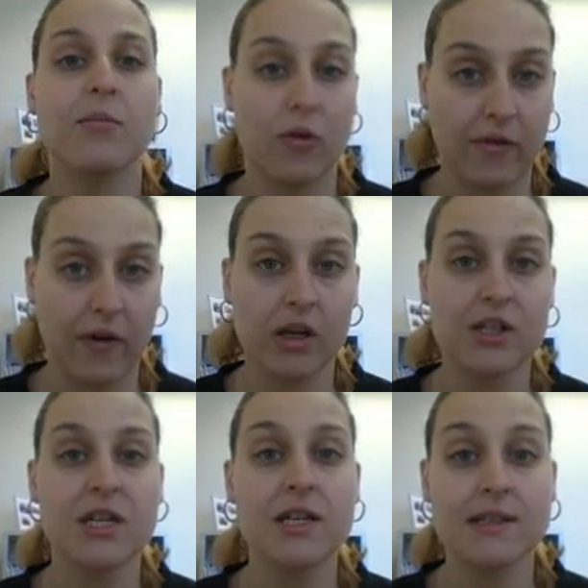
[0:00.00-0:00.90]

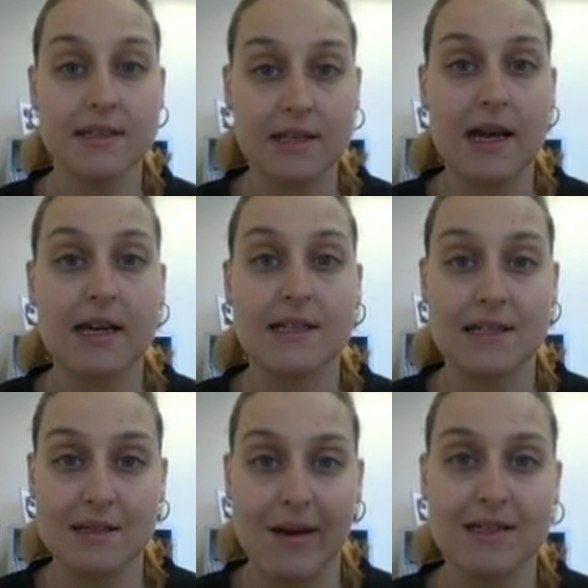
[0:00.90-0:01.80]
morphology, syntax, and
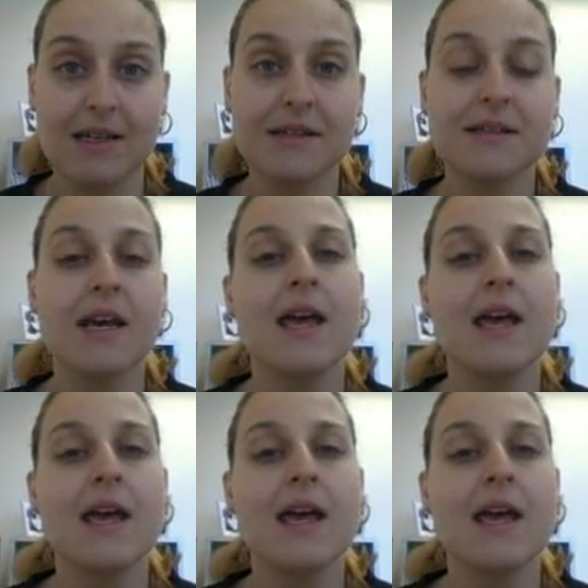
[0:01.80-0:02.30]
semantics.